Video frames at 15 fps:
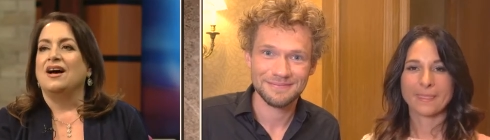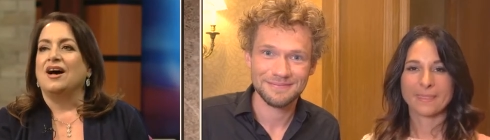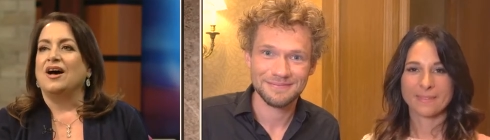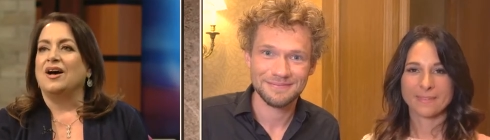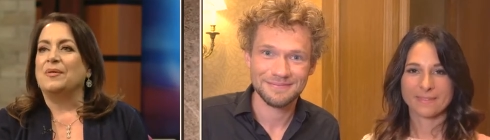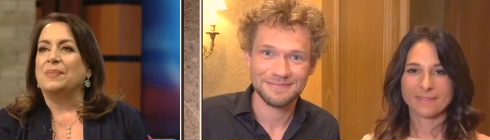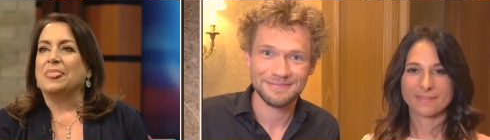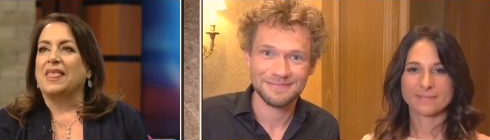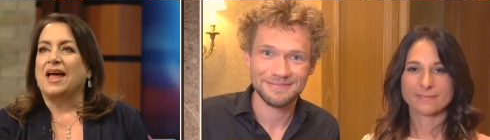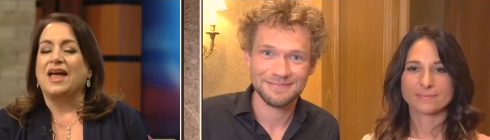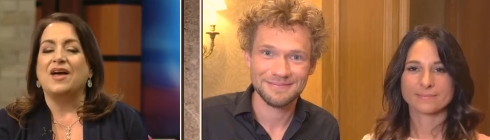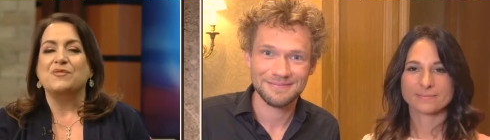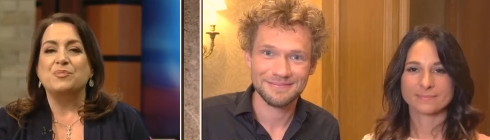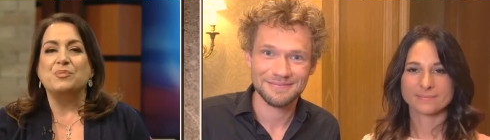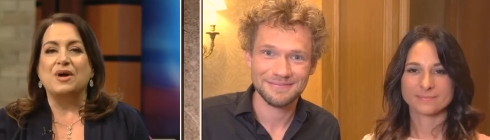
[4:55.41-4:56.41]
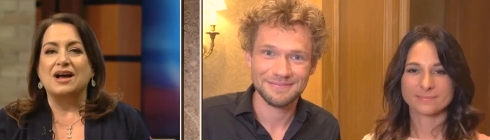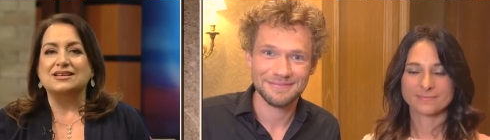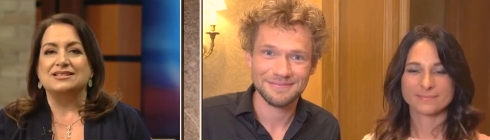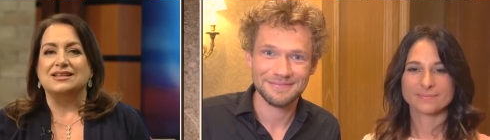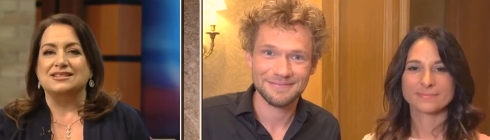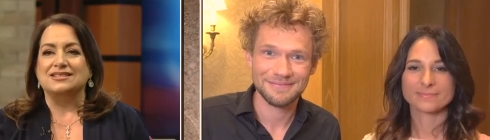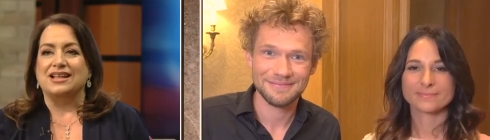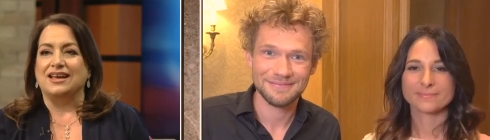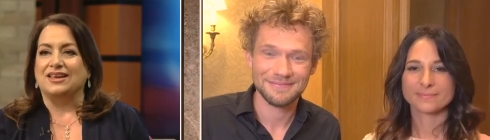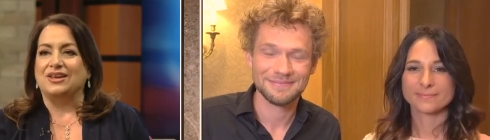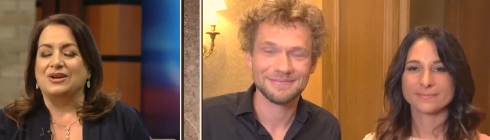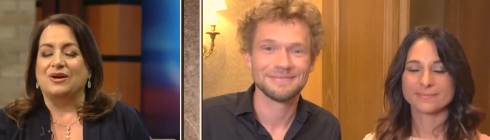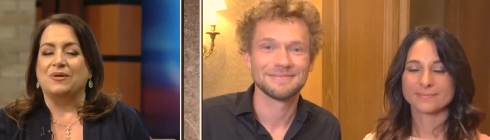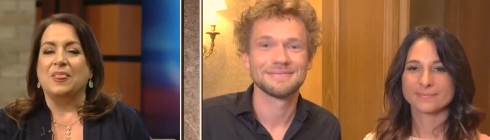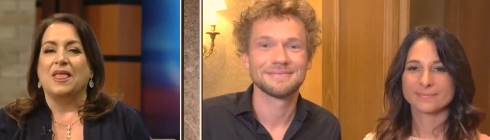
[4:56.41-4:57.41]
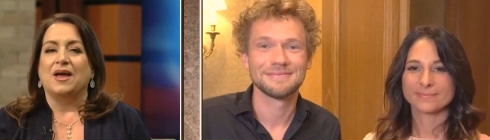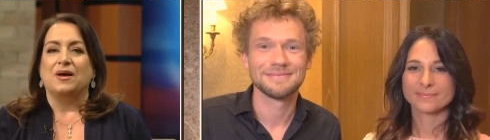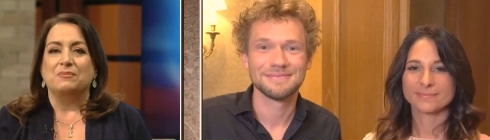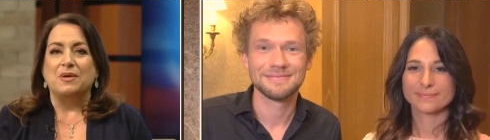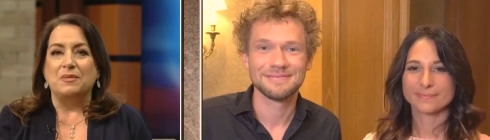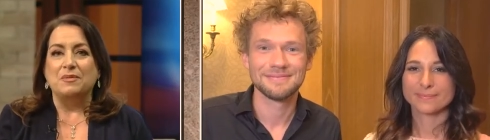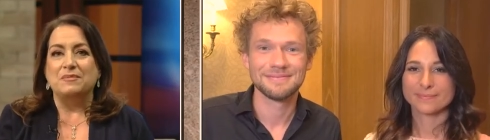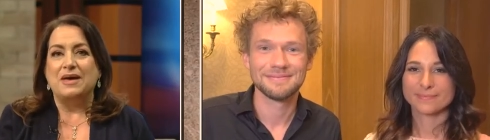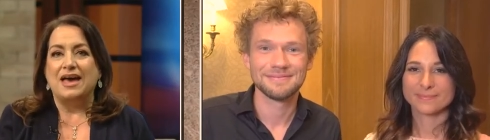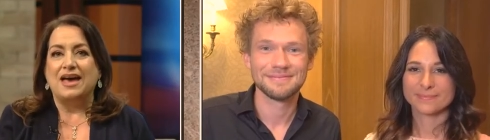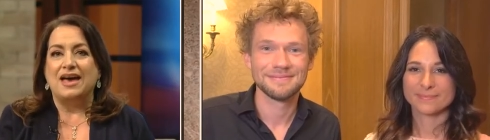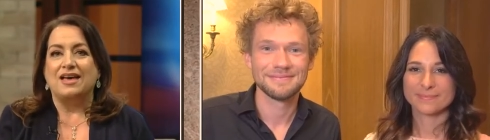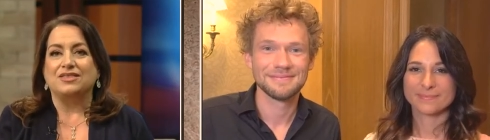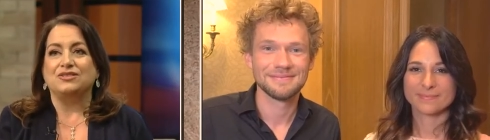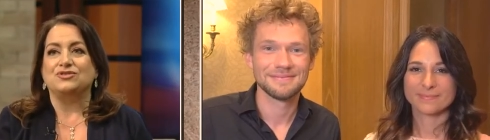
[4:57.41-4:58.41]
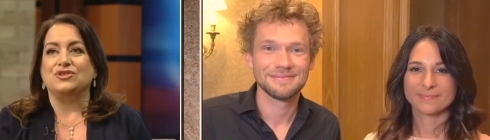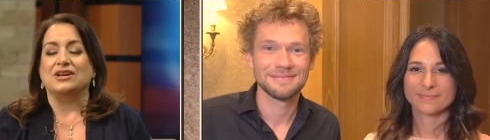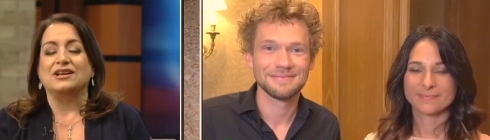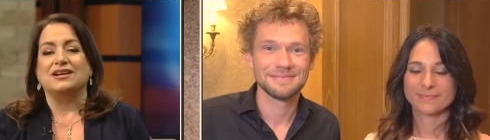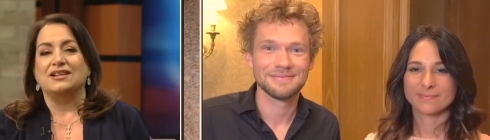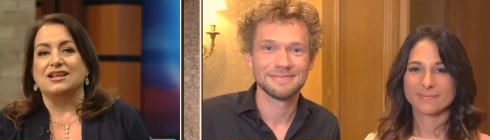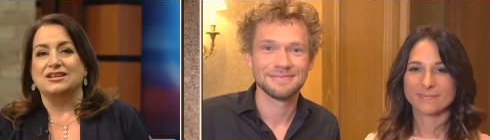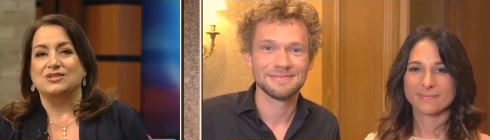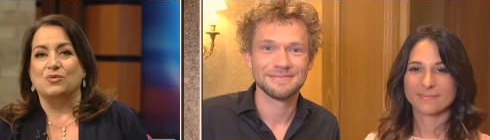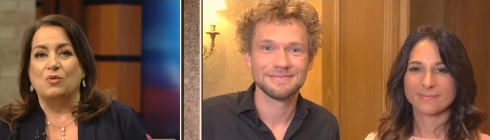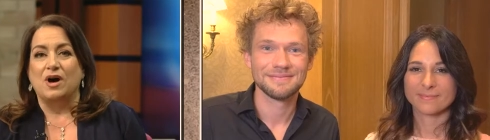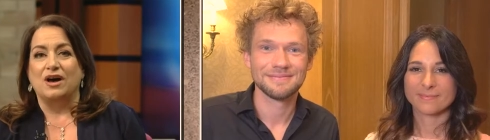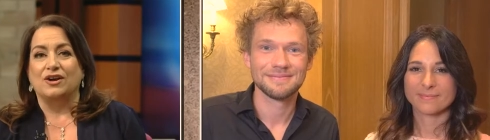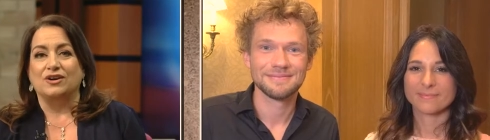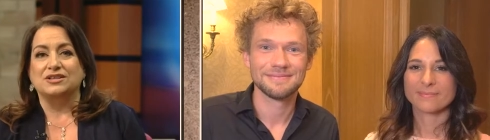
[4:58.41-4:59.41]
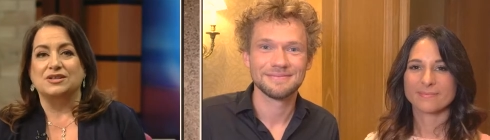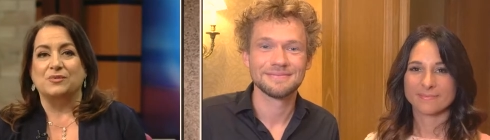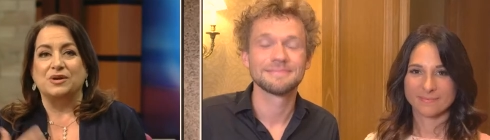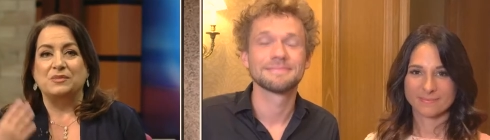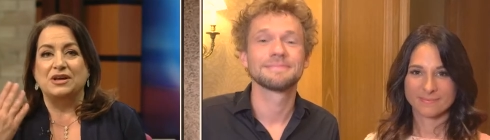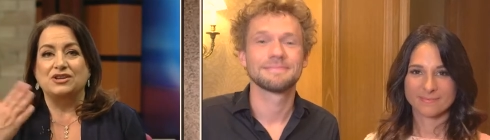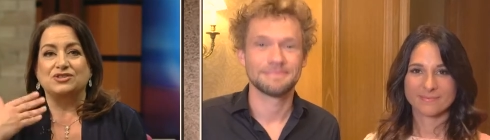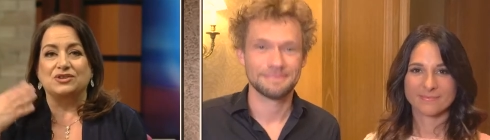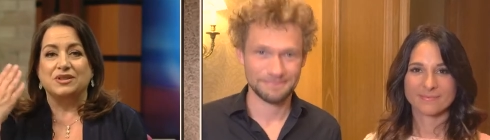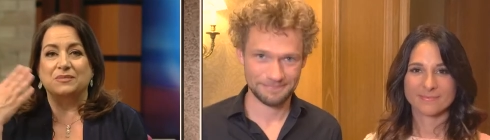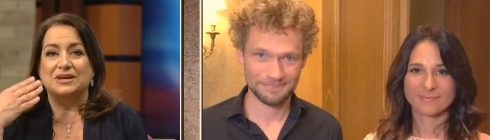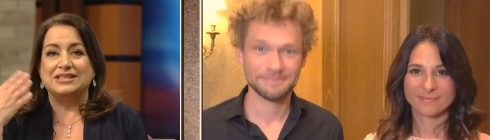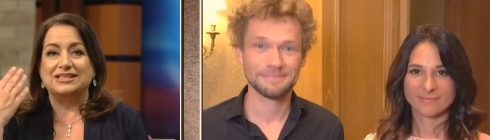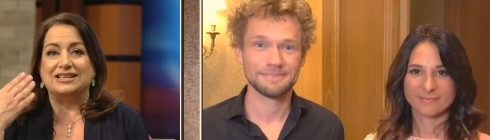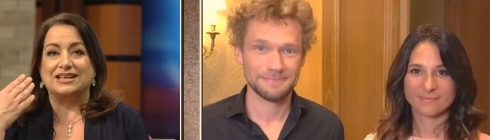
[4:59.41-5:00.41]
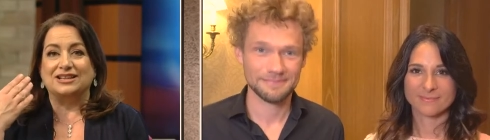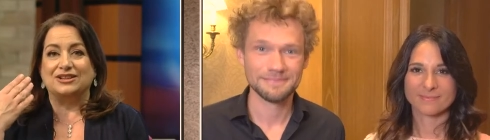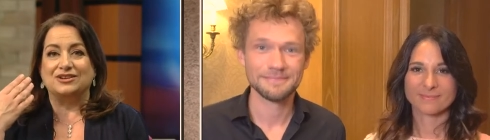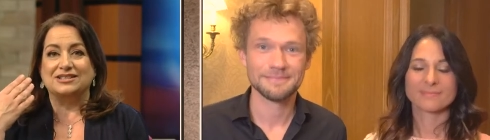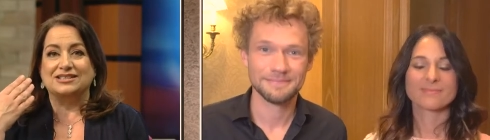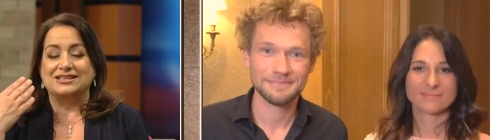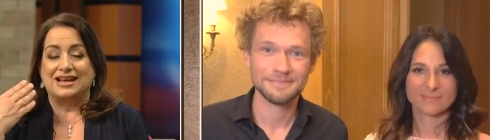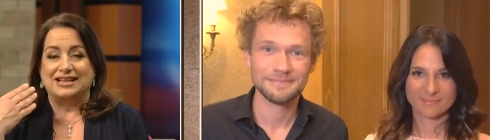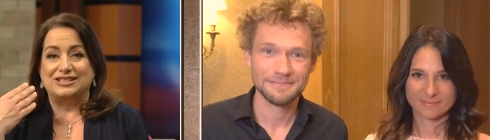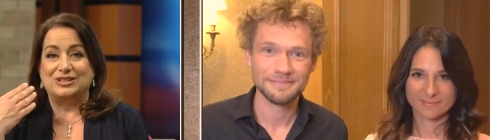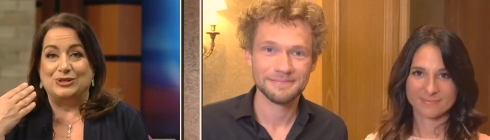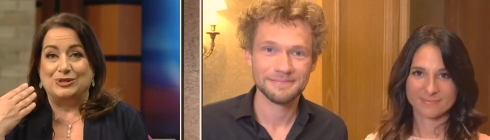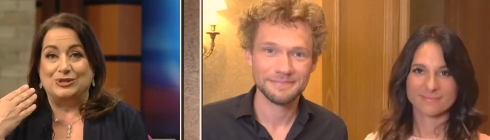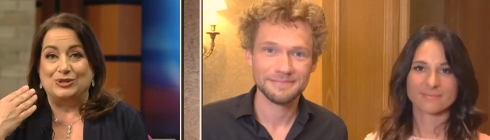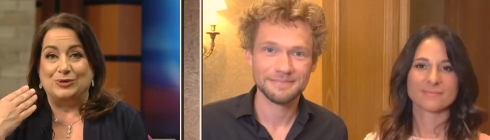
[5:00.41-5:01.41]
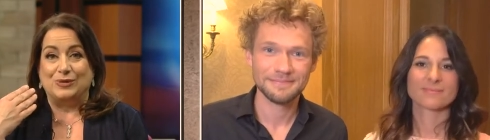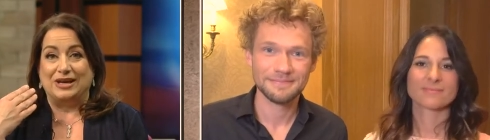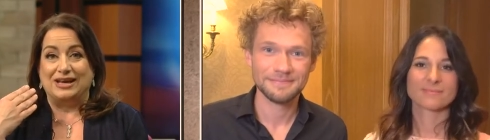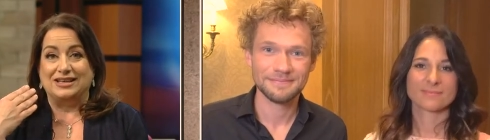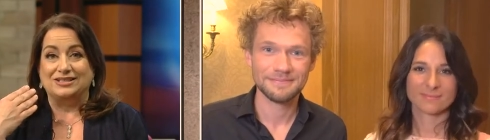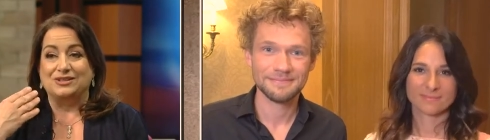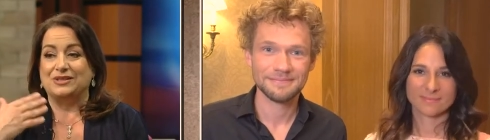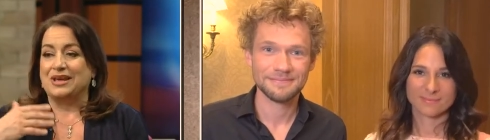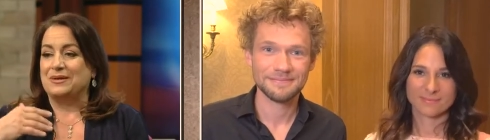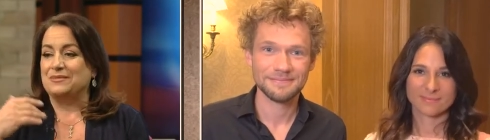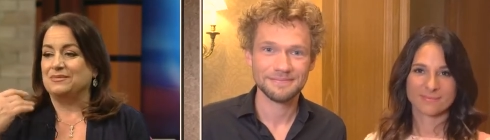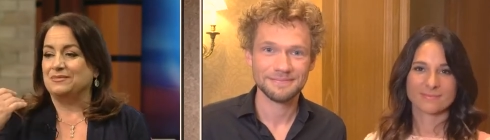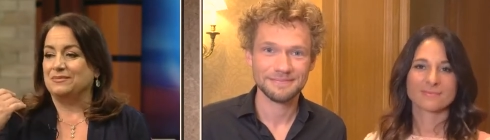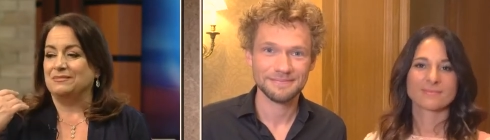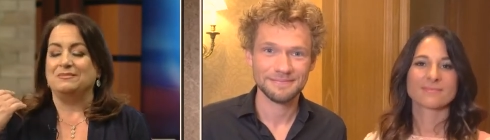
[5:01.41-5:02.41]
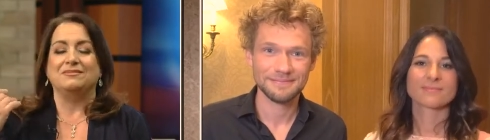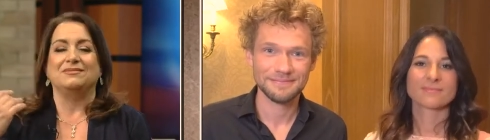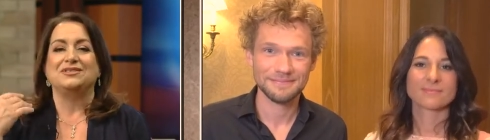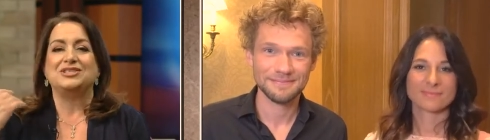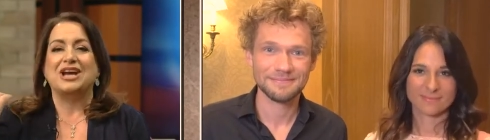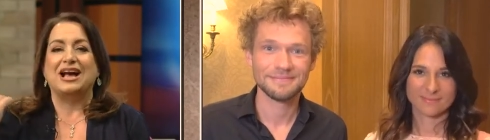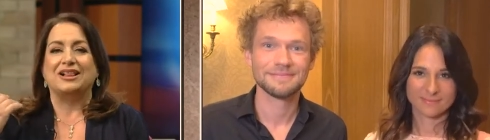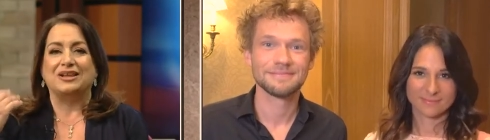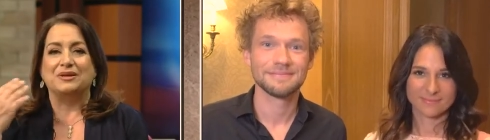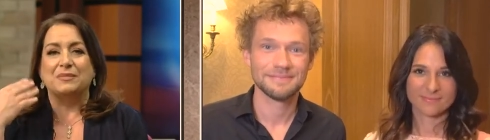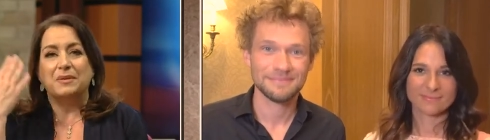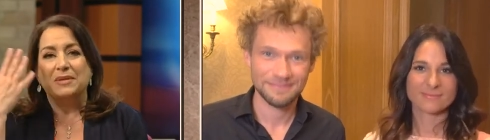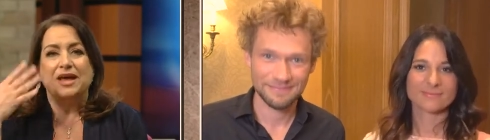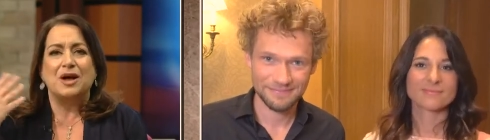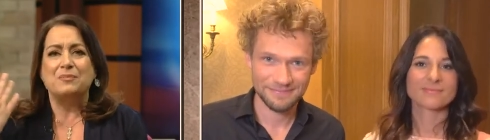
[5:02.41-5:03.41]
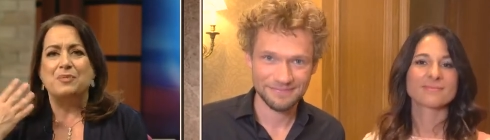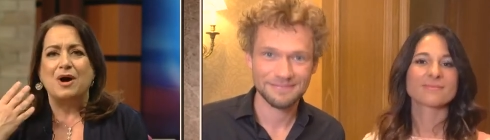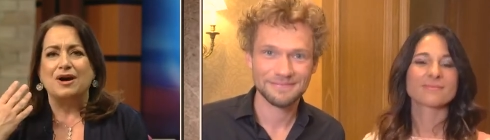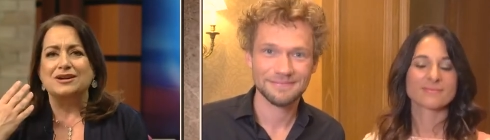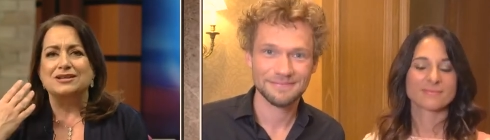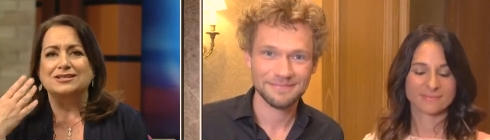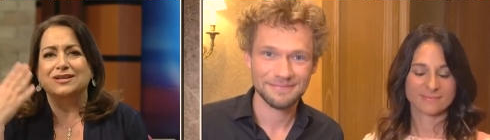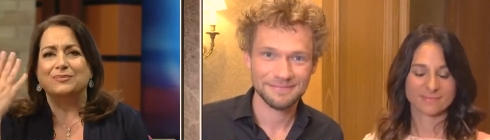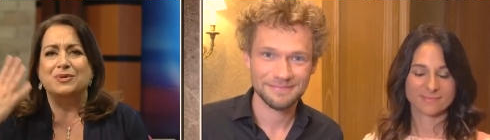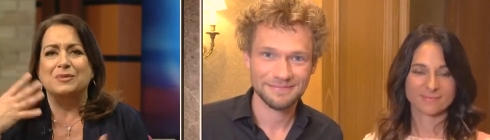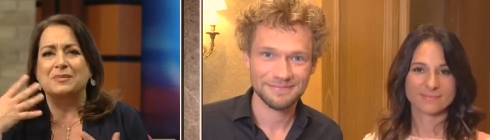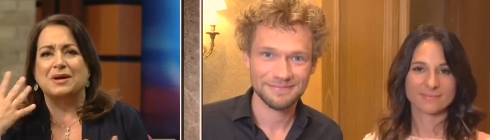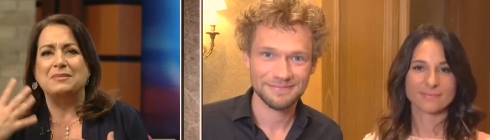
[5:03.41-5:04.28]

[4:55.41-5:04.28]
Speaker 1: um, I have a process, like, you know, bubble bath, drink a glass of water because I want to make sure that my skin looks nice and dewy so that Jacqueline, my makeup artist, can put my